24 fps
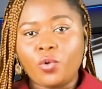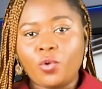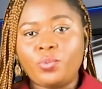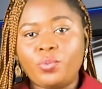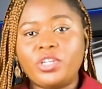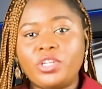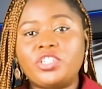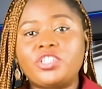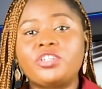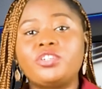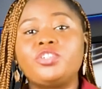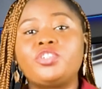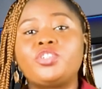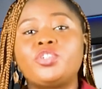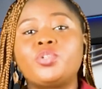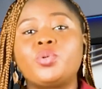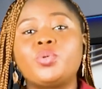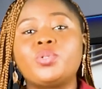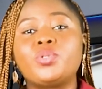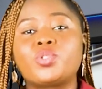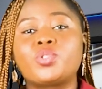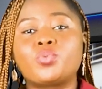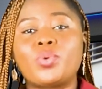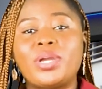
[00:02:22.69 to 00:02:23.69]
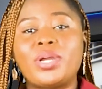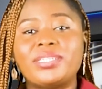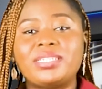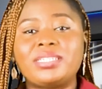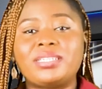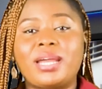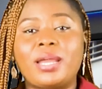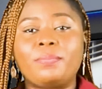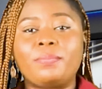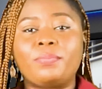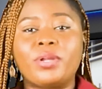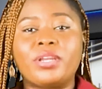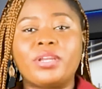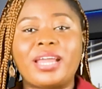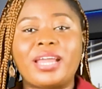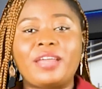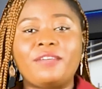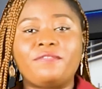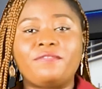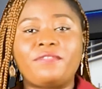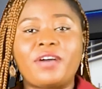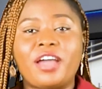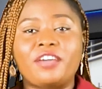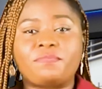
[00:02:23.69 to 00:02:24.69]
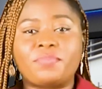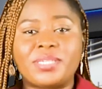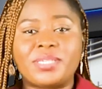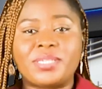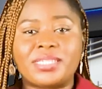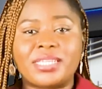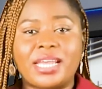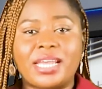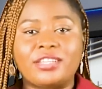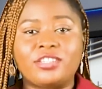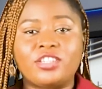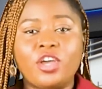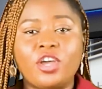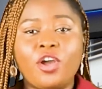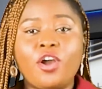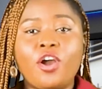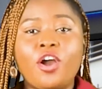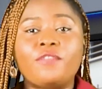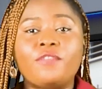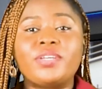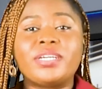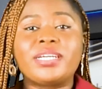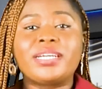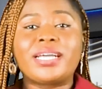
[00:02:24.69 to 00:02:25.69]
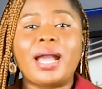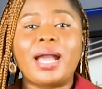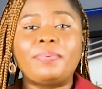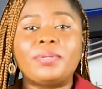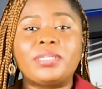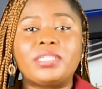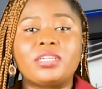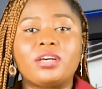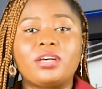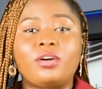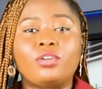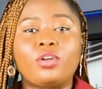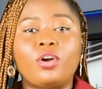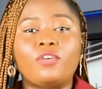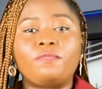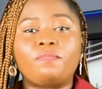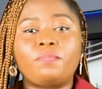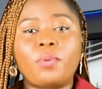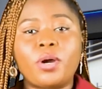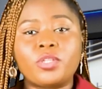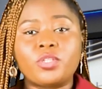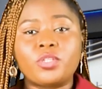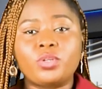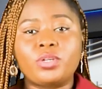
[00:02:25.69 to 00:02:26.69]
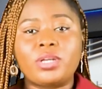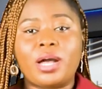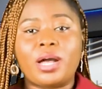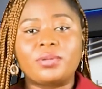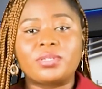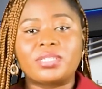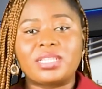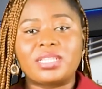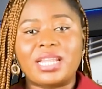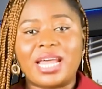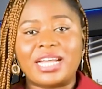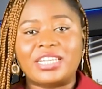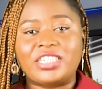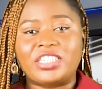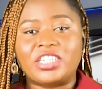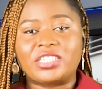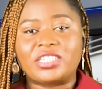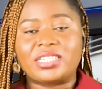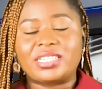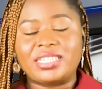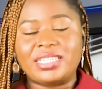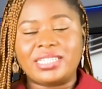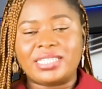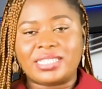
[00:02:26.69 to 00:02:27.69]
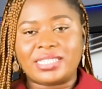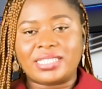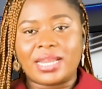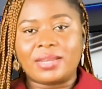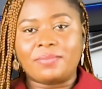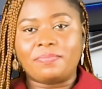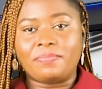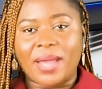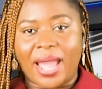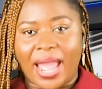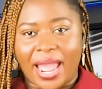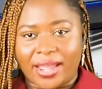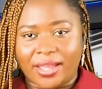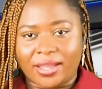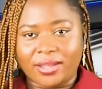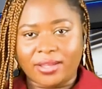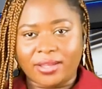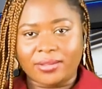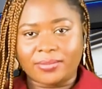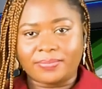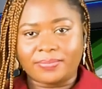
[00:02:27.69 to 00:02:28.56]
which controls 29.95% of the capital of Portugal's largest listed bank.